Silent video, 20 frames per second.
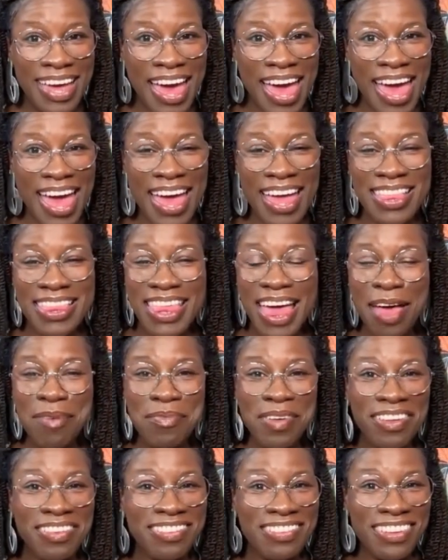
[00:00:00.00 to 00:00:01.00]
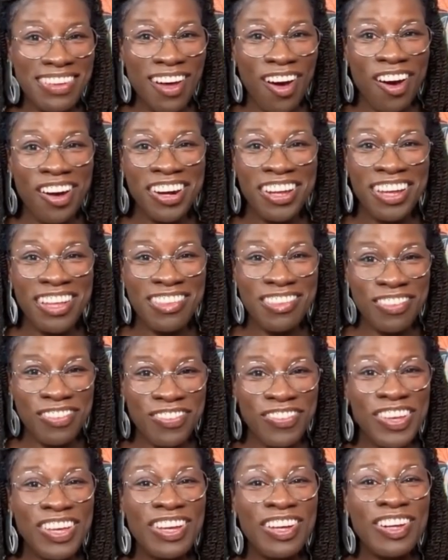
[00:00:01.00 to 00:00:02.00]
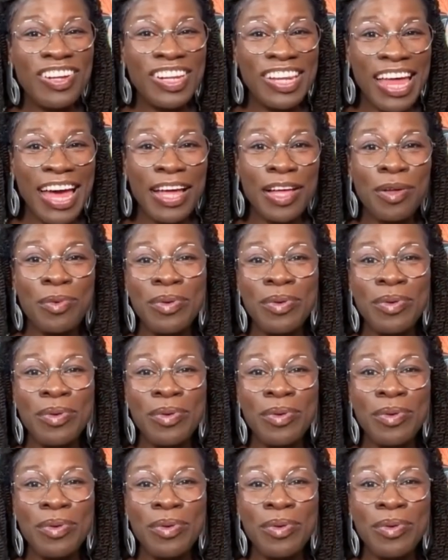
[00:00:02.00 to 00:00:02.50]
And that makes the audience feel like